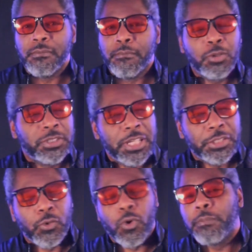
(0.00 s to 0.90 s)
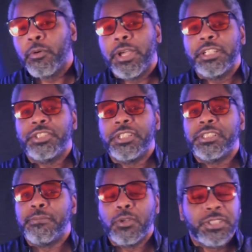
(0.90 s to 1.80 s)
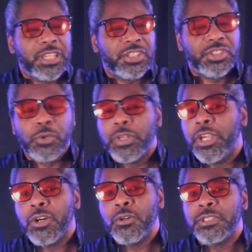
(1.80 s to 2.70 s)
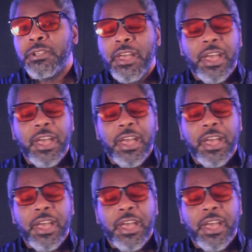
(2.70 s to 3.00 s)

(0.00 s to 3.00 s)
most of these corporations, most of these studios,